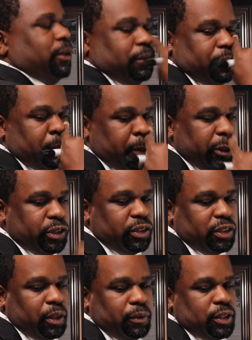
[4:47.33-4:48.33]
And for merchant
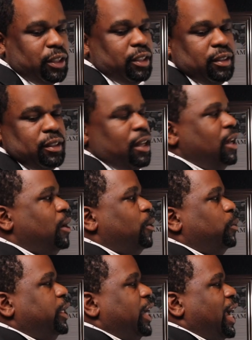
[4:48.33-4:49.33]
services,
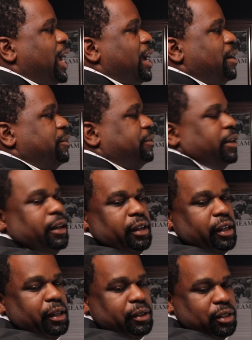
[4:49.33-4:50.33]
we have
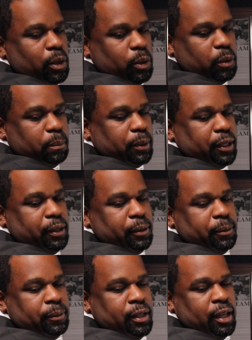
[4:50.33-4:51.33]
a total
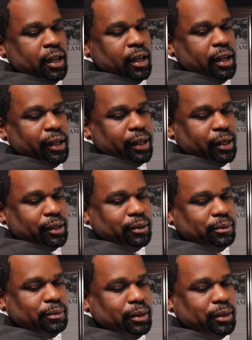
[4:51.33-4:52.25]
bill uh,